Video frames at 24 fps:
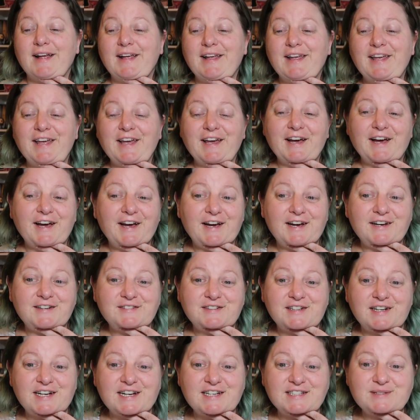yeah,
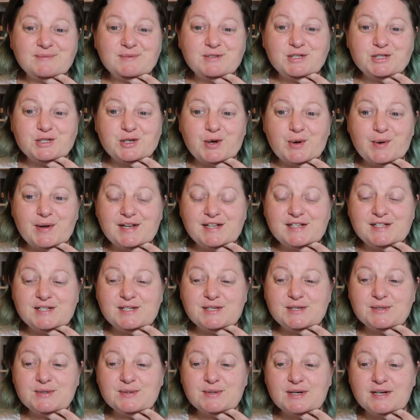I guess I'm just going
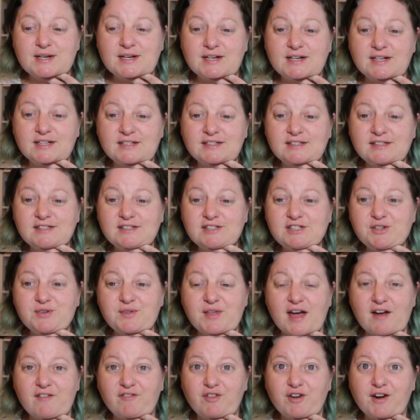to do
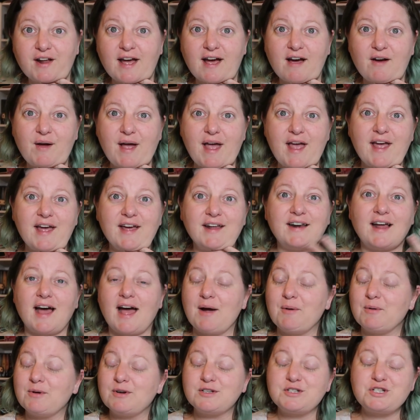that for now and
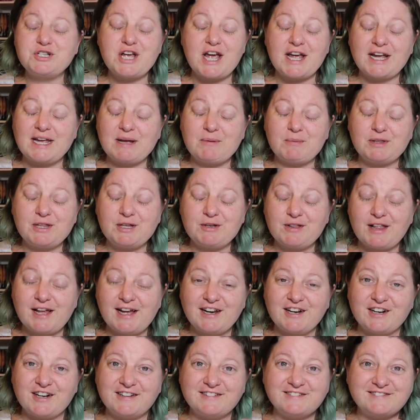I will check in with you
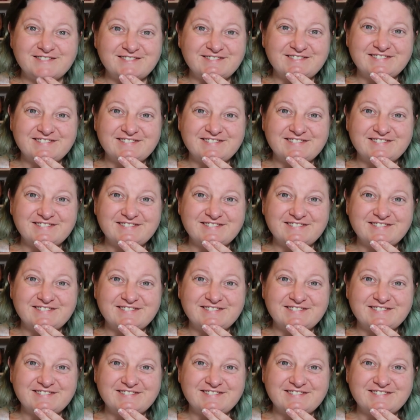later.